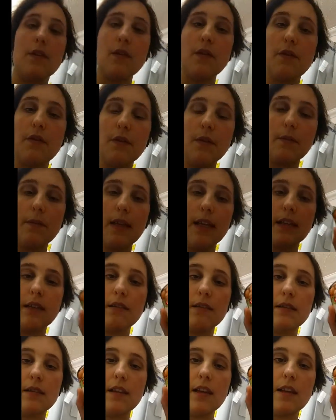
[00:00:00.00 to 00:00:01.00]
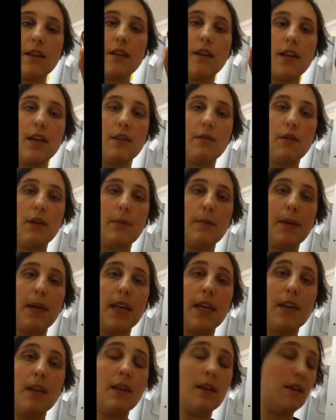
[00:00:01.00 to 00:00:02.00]
are from Lidl, so they're
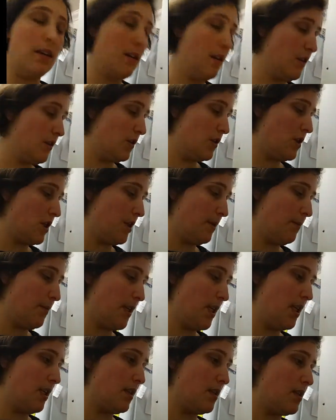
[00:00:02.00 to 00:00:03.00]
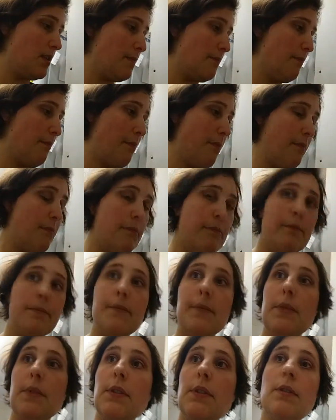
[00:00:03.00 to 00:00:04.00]
33p. Chickpeas,
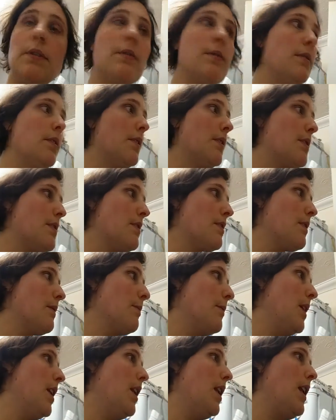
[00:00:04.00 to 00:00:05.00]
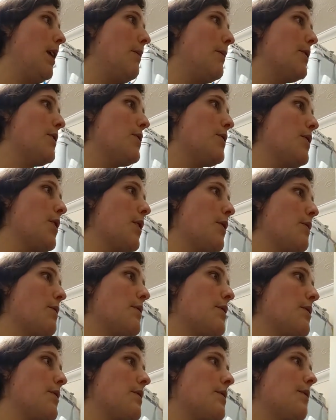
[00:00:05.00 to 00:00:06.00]
some lemon
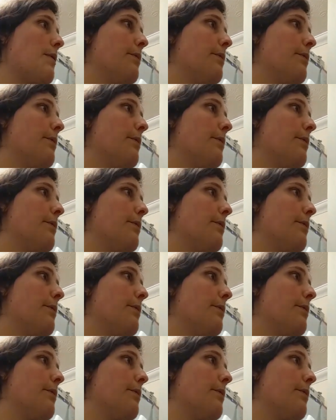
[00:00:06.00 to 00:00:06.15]
juice,